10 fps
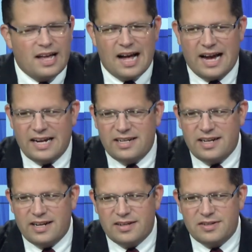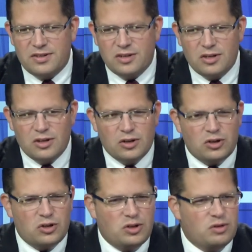ideas,
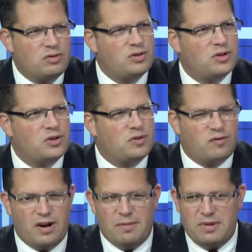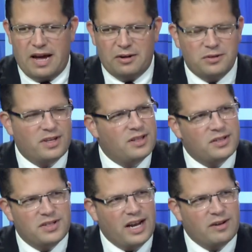students from not only the
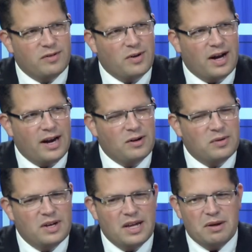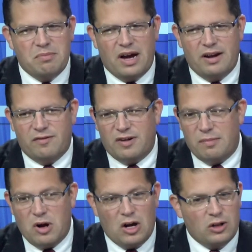state of Ohio, but
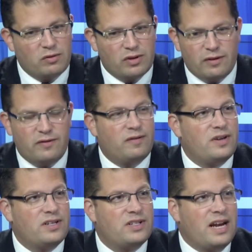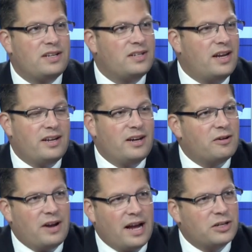from all over the 50 states, and
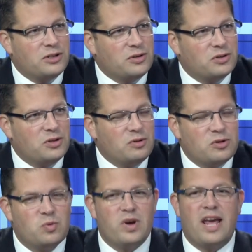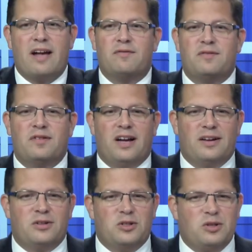international students. We
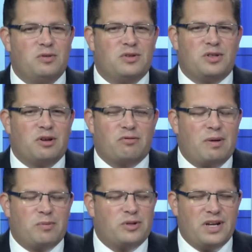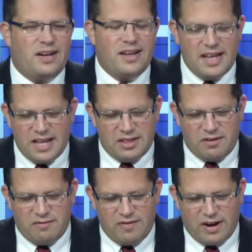have students that represent
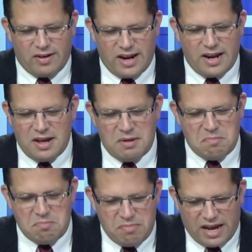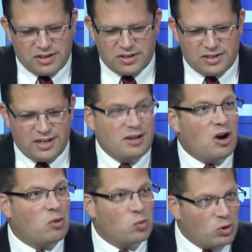the very best in
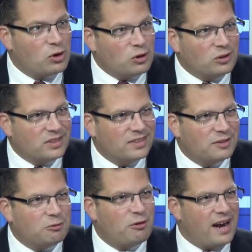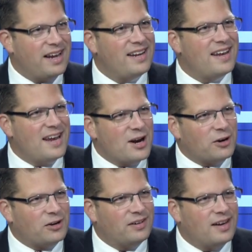our world right
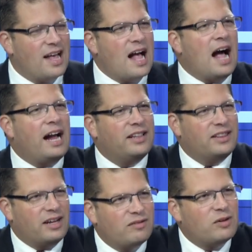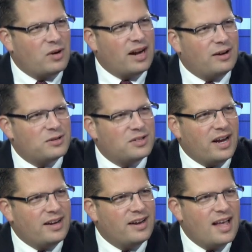here. I love Ohio
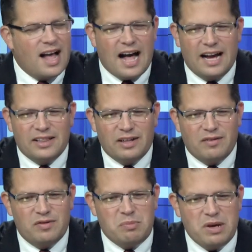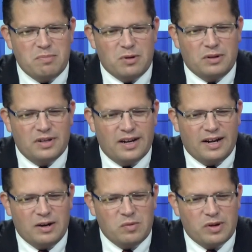State. I love the people
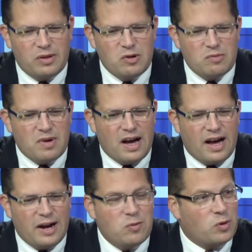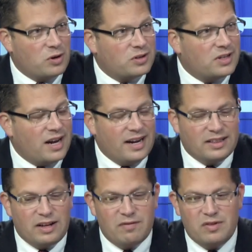with whom I worked. I
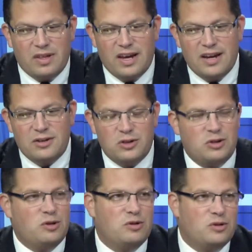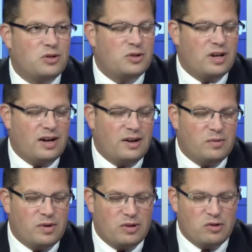love the students
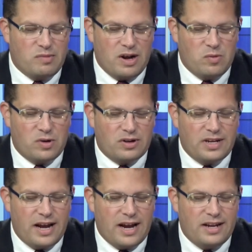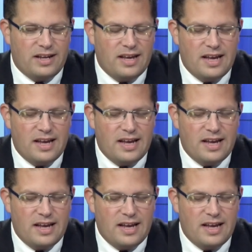with whom I worked. And